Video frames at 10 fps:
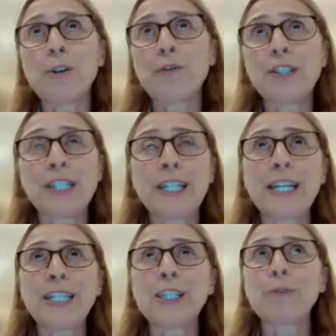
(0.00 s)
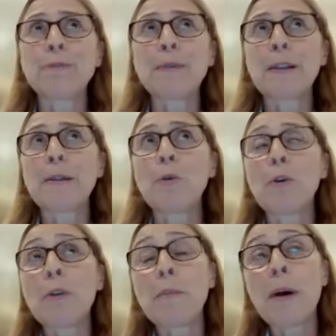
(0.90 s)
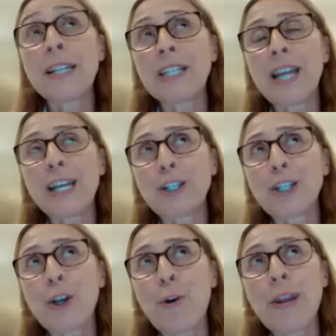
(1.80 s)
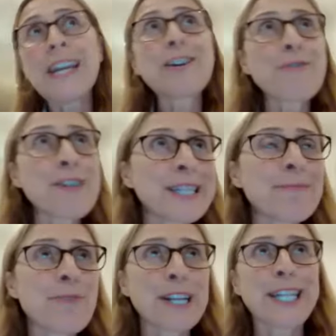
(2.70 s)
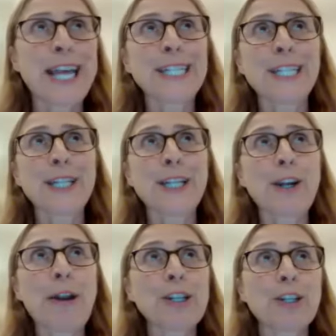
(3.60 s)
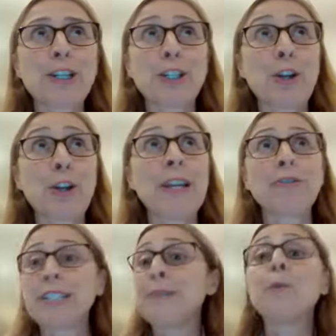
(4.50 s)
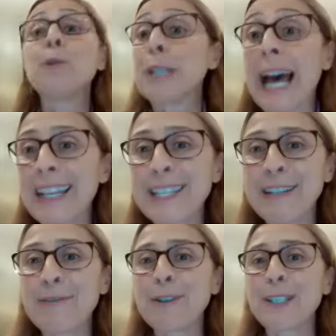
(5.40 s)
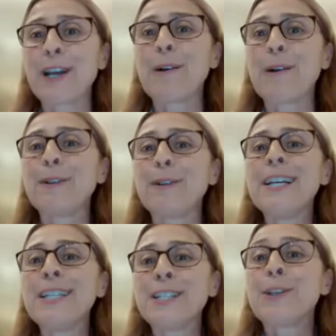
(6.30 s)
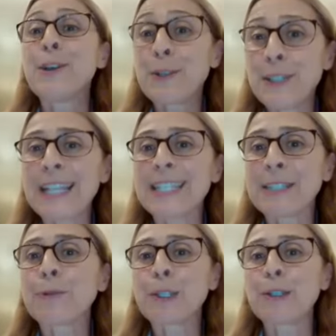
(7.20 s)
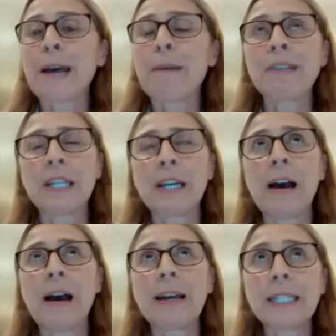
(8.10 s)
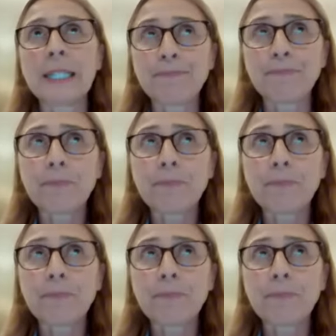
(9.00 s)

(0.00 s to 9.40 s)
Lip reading: a lot of the studies, although they might actually show an increase in breast cancer, they don't actually show an increase in mortality, for example. So that's also something to highlight.